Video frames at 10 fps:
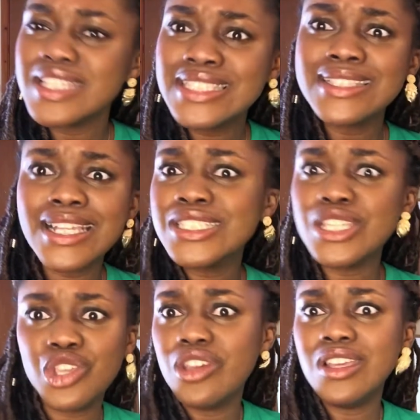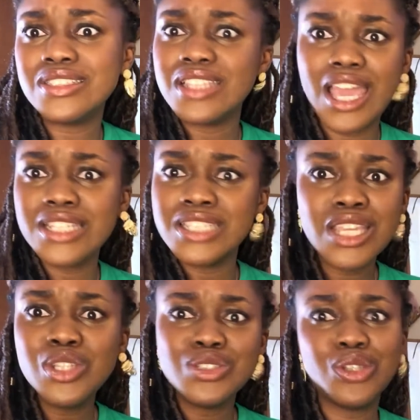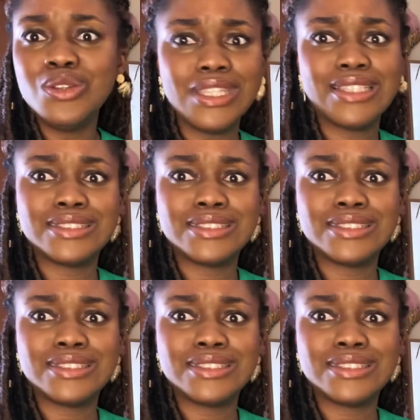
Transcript: this is actually good, like Jen can do this,